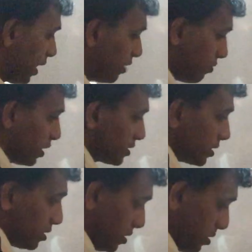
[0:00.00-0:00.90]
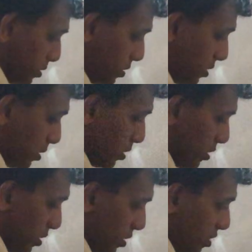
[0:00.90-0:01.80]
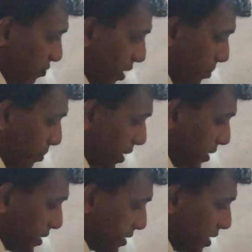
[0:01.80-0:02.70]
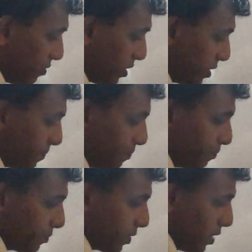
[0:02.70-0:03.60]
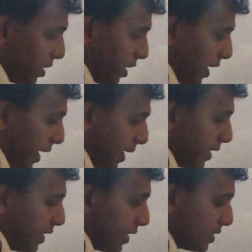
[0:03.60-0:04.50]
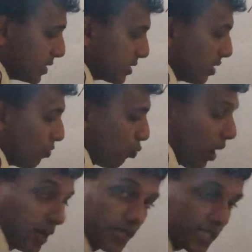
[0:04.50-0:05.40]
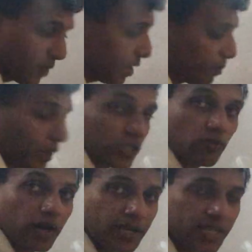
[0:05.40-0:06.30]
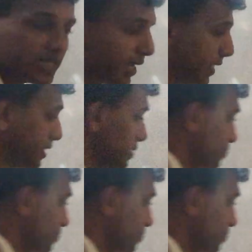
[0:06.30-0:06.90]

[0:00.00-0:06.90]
And what if m is 7, n is 1. 7 plus 1 is 8.